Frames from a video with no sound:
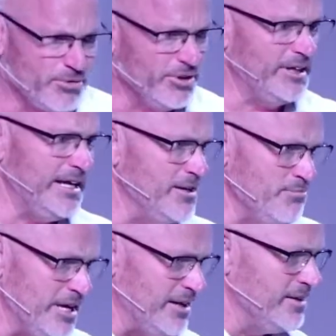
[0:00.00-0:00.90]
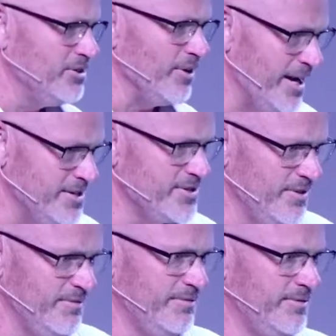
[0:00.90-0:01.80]
I really need to meet Christ
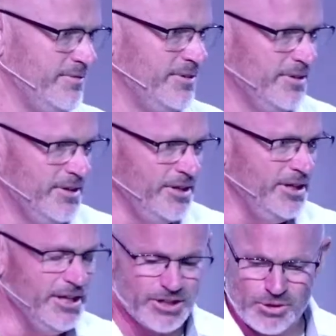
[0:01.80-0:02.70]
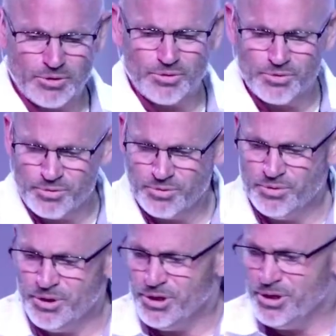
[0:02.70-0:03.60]
in
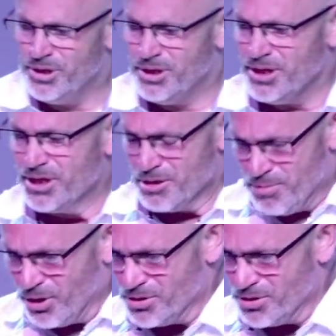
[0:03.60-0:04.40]
a